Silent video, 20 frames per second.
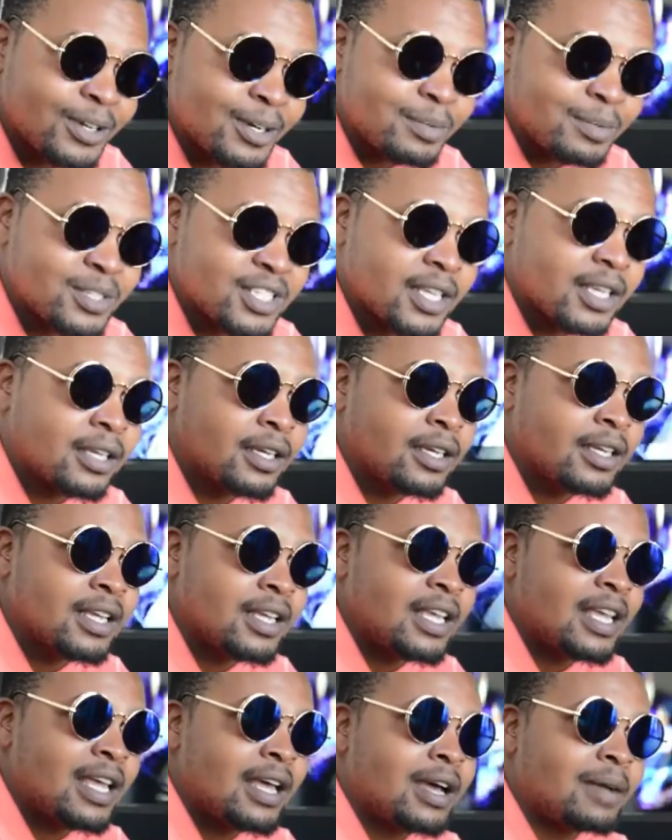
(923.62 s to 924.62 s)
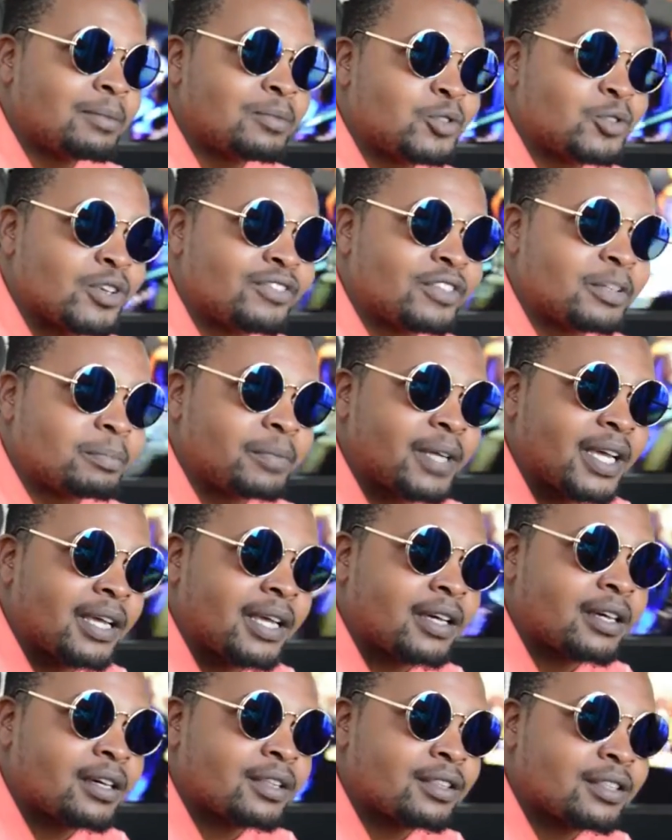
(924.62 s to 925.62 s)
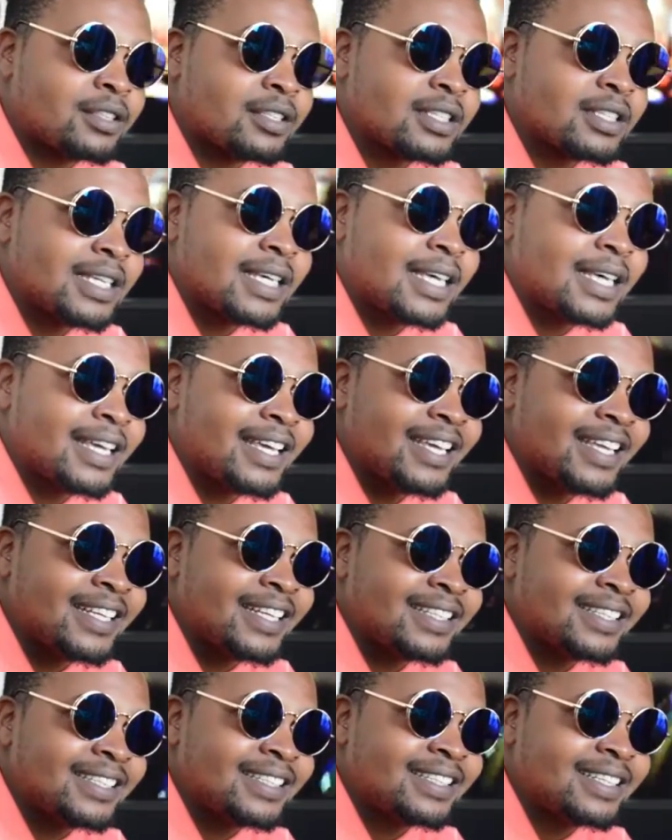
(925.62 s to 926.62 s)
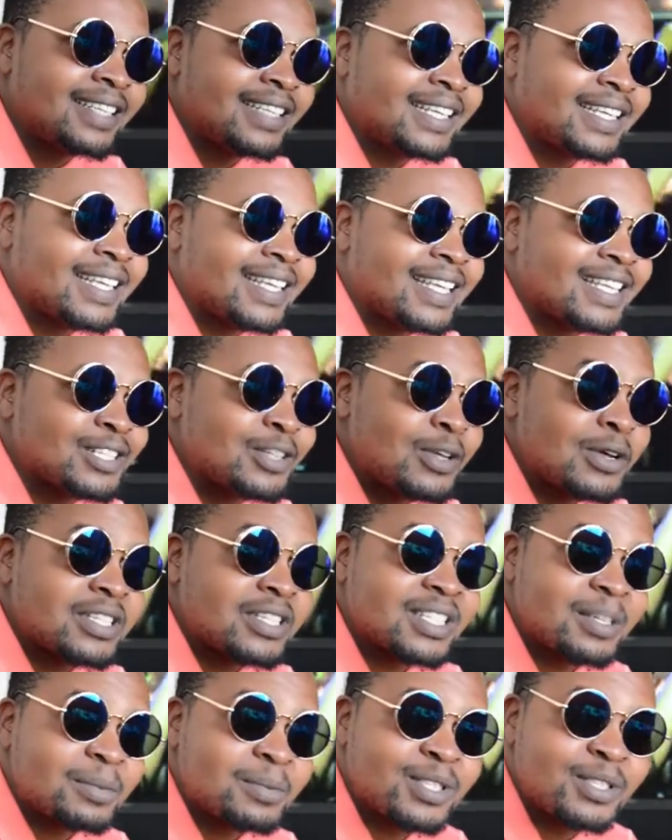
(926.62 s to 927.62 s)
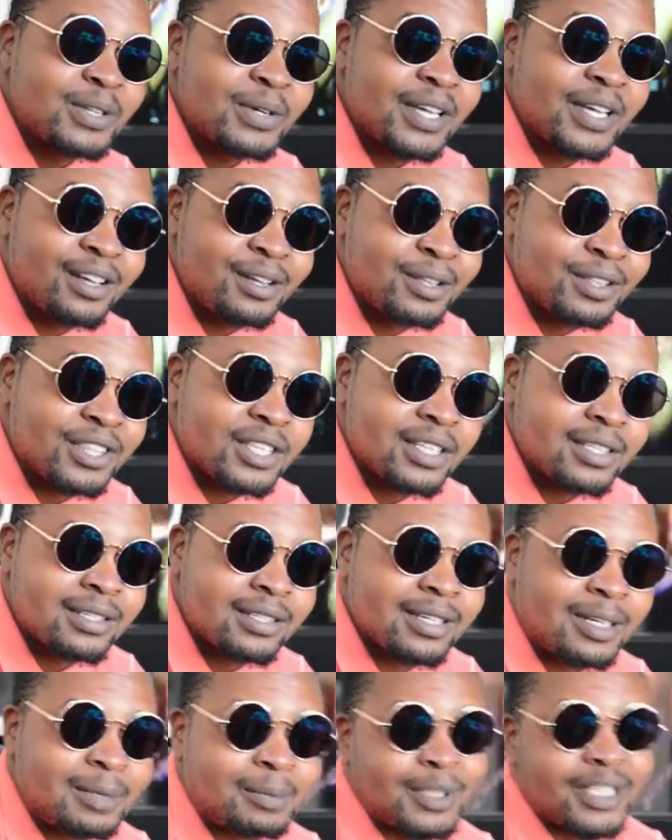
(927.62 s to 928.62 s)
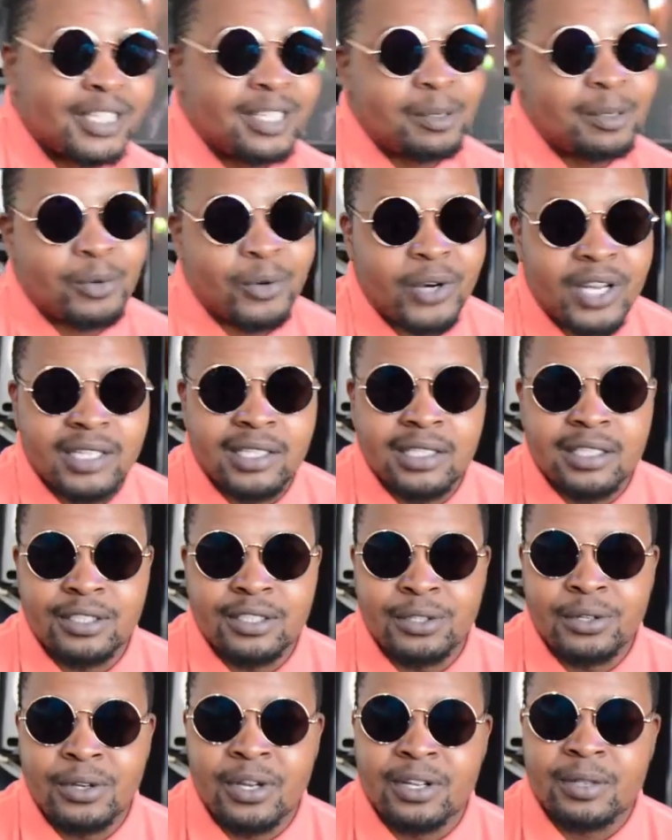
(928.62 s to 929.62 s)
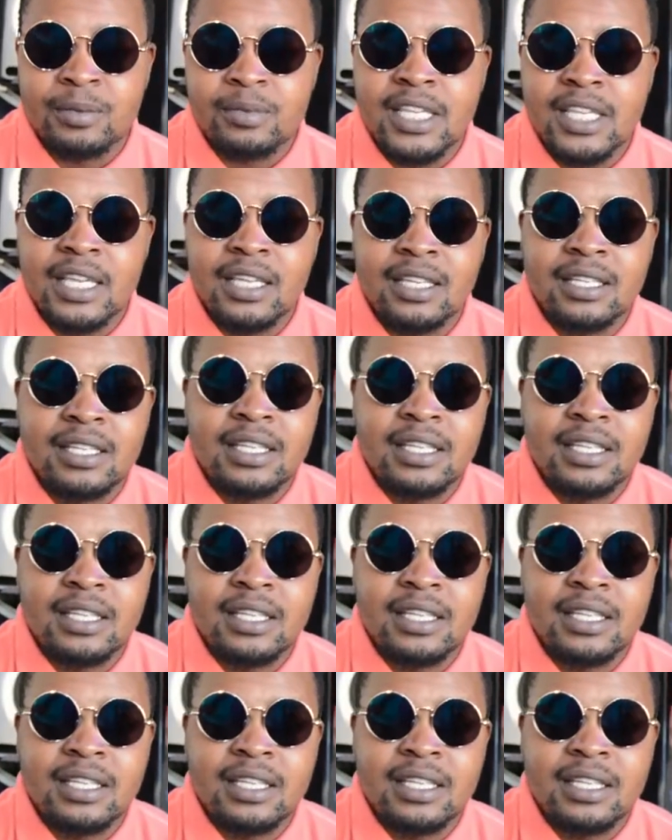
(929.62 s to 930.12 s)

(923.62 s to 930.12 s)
I'm saying? I'm driven by health, and as long as I'm still healthy, I'm gonna keep running. You know what I'm saying?